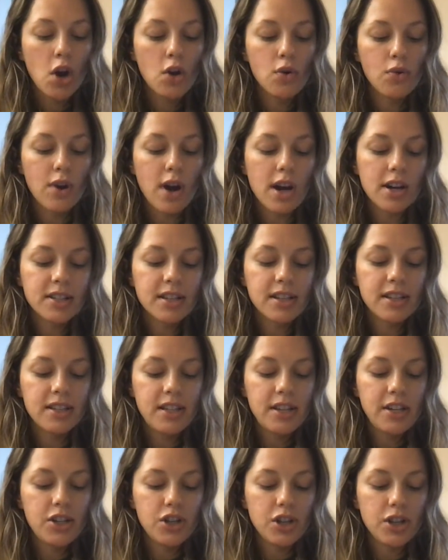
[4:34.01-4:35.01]
Rocks can
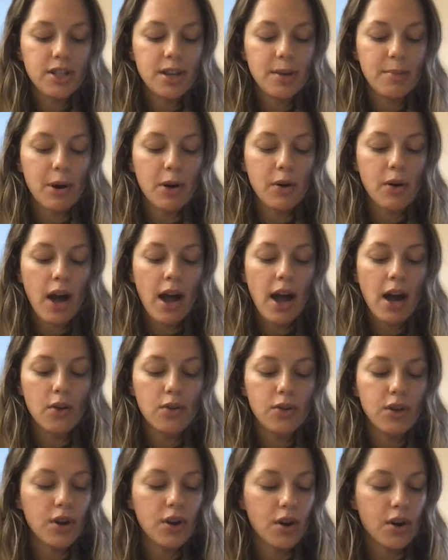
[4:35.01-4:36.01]
teach us about how
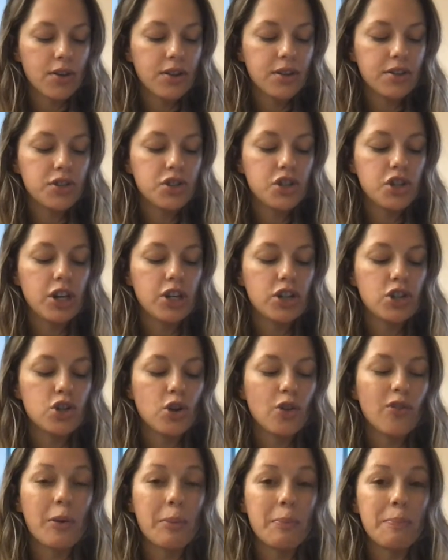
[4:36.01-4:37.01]
the Earth has changed
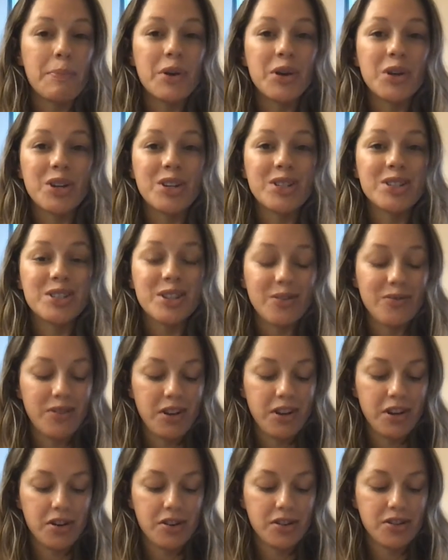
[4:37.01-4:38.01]
over millions of
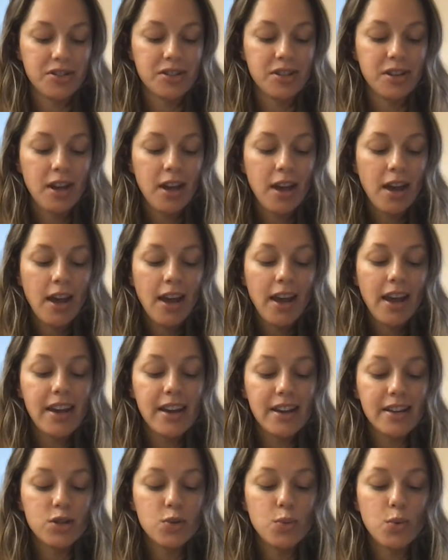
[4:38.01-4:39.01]
years
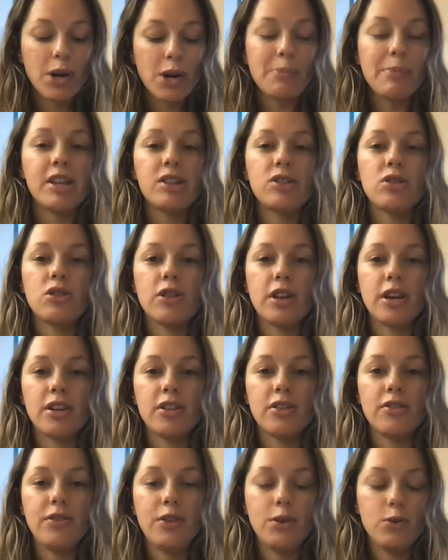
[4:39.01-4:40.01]
and what it might look like
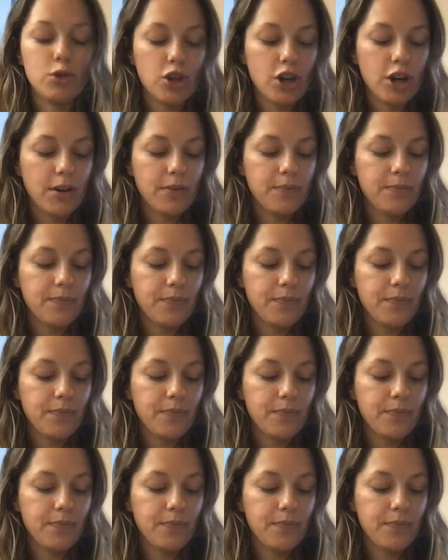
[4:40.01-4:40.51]
in the future.